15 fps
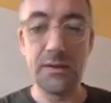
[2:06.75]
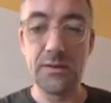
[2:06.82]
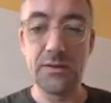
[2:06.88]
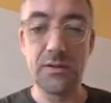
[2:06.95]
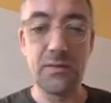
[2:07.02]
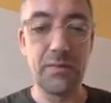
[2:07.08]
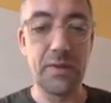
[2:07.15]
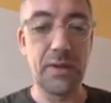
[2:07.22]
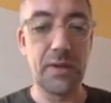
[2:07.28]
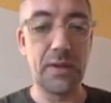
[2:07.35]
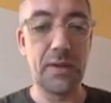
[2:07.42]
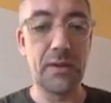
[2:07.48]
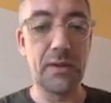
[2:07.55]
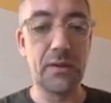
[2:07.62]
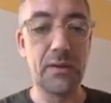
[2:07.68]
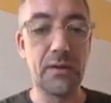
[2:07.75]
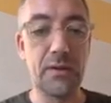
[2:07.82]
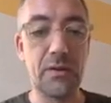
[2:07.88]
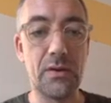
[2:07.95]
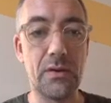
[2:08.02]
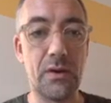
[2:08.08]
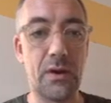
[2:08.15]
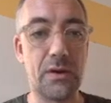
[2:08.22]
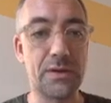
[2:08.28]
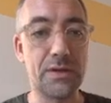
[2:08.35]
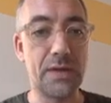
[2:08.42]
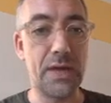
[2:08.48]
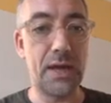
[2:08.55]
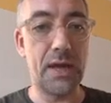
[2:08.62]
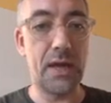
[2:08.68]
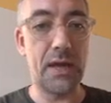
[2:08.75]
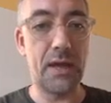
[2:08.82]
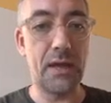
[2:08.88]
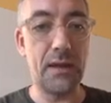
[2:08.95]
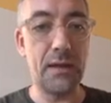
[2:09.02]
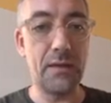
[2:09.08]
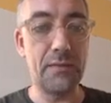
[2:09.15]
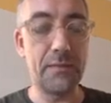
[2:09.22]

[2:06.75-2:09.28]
to be not A,